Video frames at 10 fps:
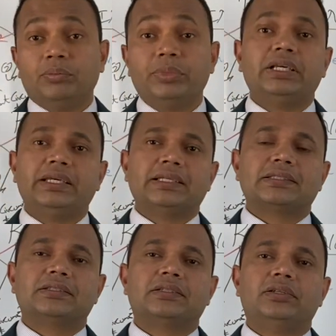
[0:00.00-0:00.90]
But
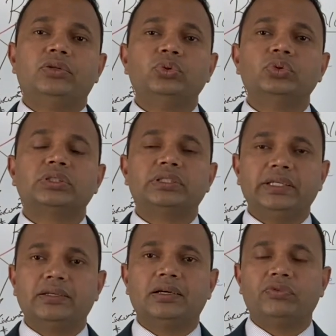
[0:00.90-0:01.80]
yes, do
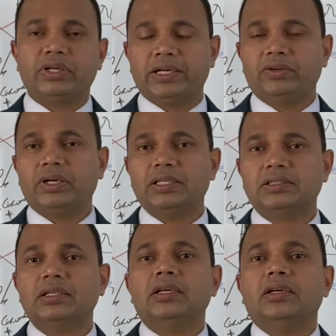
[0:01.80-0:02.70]
seek our advice,